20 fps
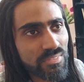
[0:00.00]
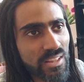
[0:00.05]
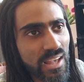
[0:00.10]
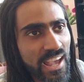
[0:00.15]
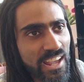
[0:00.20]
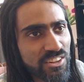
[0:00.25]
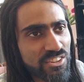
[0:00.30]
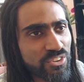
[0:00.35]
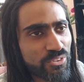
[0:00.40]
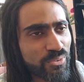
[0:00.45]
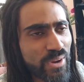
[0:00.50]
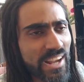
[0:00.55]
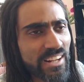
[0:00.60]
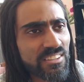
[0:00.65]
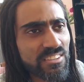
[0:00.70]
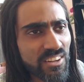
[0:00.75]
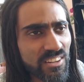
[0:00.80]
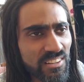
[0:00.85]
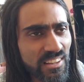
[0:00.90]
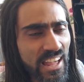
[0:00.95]
and
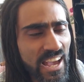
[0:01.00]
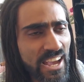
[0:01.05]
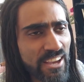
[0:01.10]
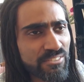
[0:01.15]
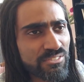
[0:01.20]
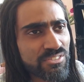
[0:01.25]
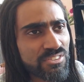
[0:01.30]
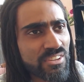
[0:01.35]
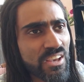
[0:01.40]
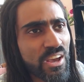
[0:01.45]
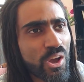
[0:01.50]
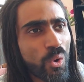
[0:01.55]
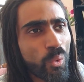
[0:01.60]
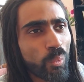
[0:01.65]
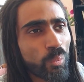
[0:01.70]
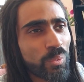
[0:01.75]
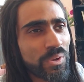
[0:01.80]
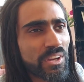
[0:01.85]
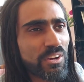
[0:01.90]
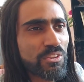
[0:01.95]
direct our lives.
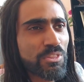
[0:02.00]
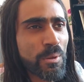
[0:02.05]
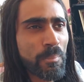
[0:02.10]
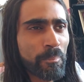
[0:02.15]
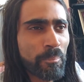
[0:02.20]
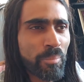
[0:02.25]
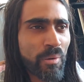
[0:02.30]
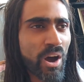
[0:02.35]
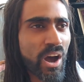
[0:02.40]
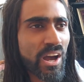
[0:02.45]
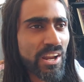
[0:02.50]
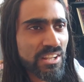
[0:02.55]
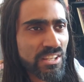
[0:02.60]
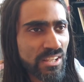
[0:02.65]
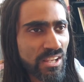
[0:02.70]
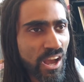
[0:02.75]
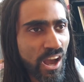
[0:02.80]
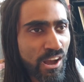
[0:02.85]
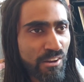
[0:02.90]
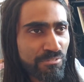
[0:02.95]
We are the
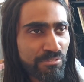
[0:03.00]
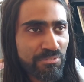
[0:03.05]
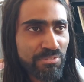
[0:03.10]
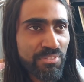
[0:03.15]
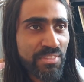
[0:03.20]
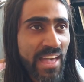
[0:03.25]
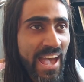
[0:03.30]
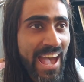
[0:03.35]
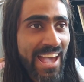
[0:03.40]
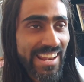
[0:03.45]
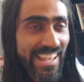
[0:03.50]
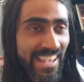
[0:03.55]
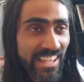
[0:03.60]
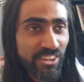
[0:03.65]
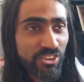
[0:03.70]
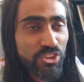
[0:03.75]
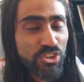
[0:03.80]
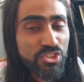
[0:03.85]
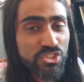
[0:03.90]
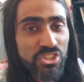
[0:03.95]
body of that
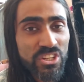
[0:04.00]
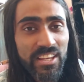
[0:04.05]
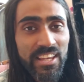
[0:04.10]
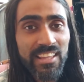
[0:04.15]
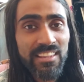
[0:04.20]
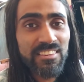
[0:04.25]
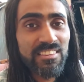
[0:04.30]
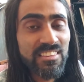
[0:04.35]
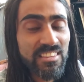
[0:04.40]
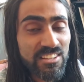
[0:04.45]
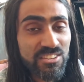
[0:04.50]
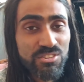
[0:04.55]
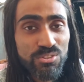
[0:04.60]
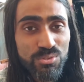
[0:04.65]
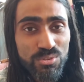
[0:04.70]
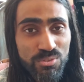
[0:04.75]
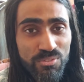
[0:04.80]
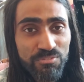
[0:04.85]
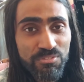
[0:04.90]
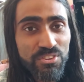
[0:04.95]
energy in
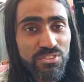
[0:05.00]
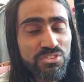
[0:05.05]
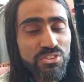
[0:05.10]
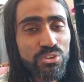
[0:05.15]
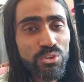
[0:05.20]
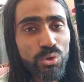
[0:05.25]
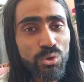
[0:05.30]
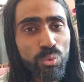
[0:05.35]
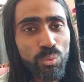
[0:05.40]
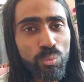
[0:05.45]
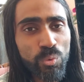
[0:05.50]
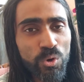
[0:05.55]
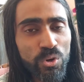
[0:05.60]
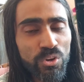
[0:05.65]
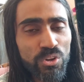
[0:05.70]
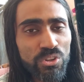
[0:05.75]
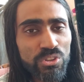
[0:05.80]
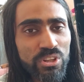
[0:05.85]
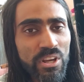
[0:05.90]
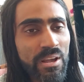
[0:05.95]
this physical
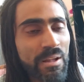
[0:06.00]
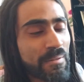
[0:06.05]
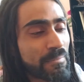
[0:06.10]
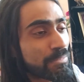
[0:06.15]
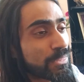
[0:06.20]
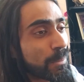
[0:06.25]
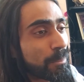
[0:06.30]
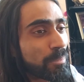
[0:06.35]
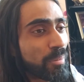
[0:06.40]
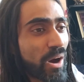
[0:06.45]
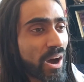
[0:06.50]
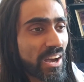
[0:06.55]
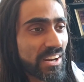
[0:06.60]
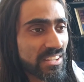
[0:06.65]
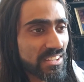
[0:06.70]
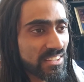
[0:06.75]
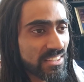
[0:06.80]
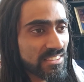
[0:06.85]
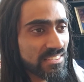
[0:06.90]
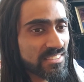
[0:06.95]
world. The
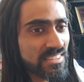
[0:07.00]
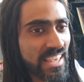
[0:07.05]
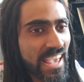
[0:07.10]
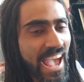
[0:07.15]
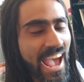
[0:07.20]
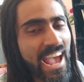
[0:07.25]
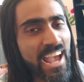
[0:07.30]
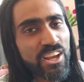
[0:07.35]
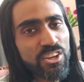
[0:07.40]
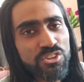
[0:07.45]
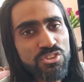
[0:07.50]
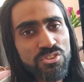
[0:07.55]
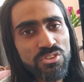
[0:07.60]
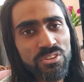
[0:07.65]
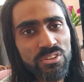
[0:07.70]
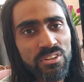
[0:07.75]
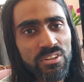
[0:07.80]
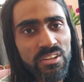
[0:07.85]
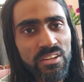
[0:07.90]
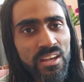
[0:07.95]
body is the action,
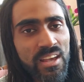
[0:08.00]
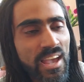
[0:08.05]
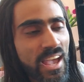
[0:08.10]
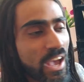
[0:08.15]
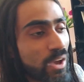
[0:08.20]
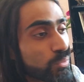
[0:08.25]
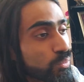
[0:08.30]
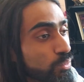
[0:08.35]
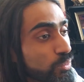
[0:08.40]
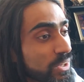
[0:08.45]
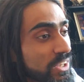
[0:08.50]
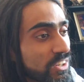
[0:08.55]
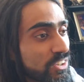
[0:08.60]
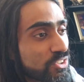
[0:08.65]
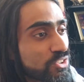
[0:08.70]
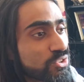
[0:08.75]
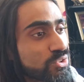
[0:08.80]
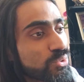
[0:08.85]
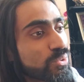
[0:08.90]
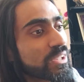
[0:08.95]
and we are
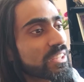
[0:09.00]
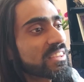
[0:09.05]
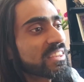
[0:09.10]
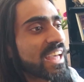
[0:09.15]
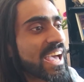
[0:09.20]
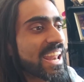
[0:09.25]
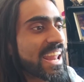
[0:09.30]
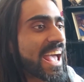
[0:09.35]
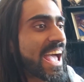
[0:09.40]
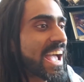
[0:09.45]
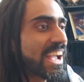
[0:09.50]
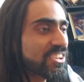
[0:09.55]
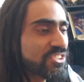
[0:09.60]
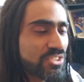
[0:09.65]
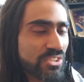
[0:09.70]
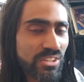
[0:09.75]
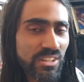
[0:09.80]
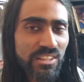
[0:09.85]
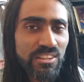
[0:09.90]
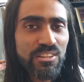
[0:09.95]
doing that
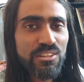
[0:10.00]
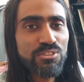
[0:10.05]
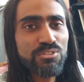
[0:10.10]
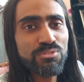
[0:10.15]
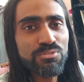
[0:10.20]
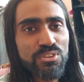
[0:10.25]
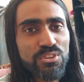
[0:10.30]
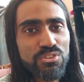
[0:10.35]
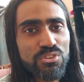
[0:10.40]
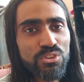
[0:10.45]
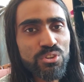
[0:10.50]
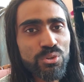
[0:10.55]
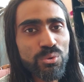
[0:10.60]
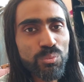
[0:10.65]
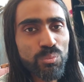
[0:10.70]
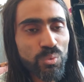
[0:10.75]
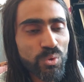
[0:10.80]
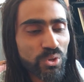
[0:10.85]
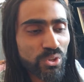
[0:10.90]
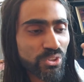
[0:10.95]
action in this physical
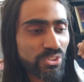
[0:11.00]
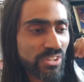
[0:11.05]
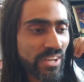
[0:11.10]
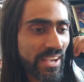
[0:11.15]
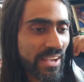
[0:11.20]
world